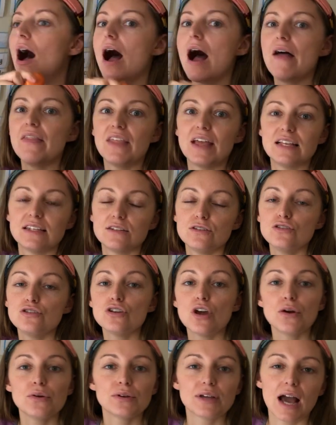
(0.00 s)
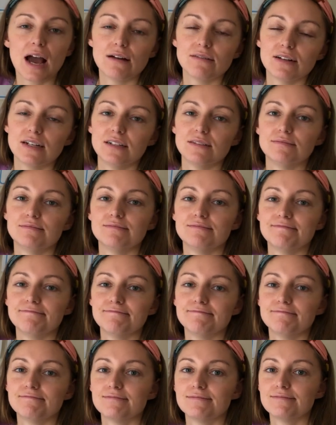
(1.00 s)
and there's no carrot,
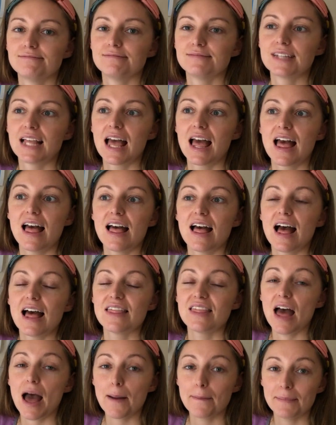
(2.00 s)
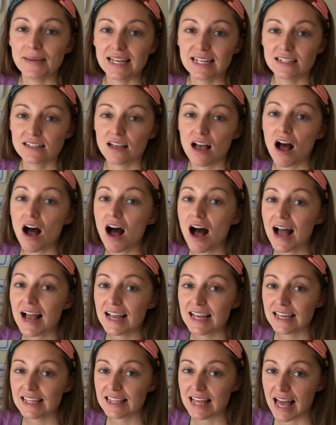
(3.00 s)
that means
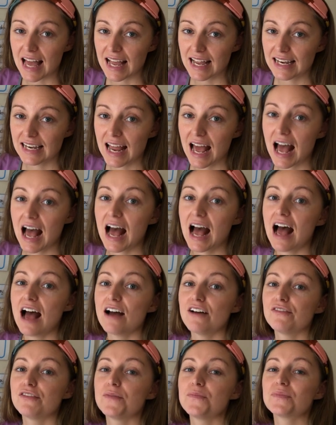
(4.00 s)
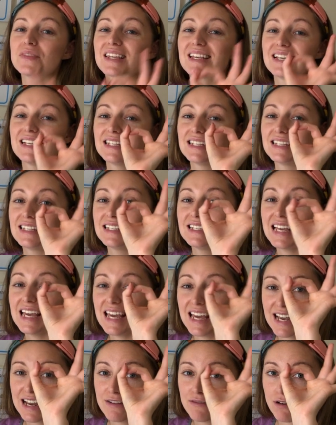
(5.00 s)
I then have
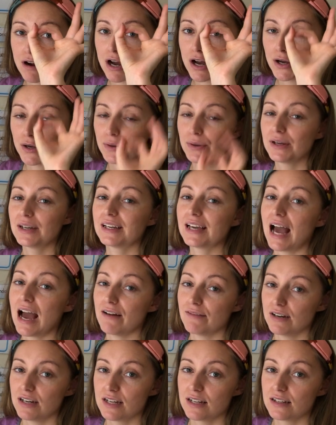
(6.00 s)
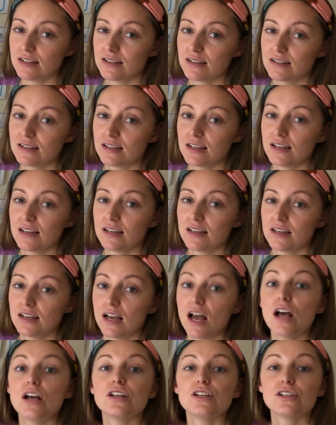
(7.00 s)
zero carrots.
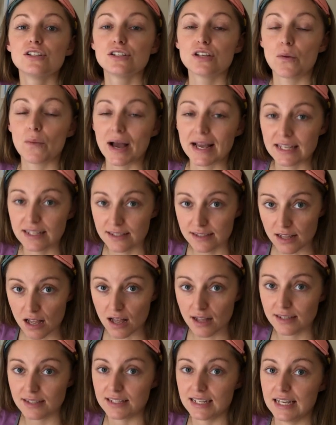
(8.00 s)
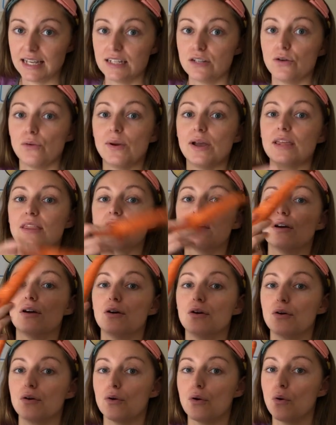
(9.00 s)
So I started with
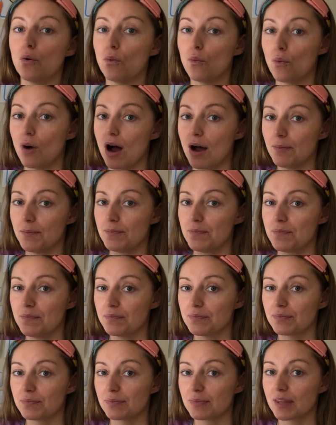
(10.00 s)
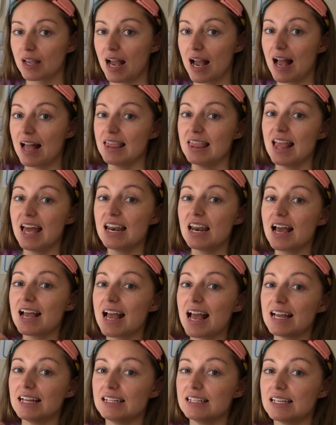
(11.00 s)
one and then
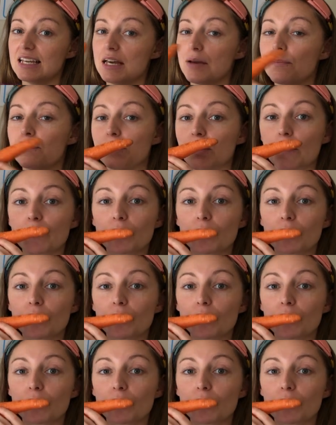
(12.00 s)
I ate it.